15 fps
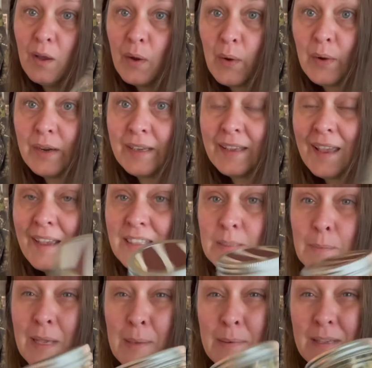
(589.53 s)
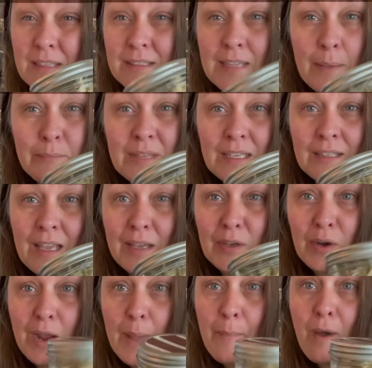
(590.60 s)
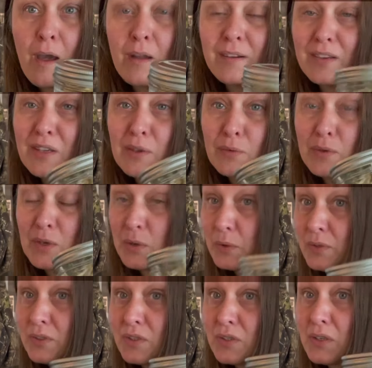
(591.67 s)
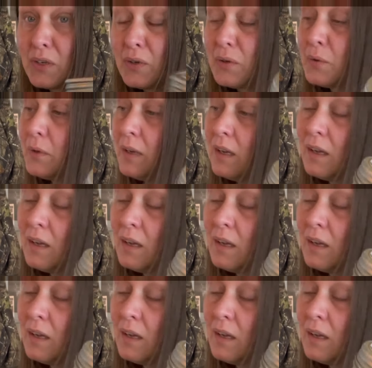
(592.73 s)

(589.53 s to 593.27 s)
or in case maybe something that grandma or you used to do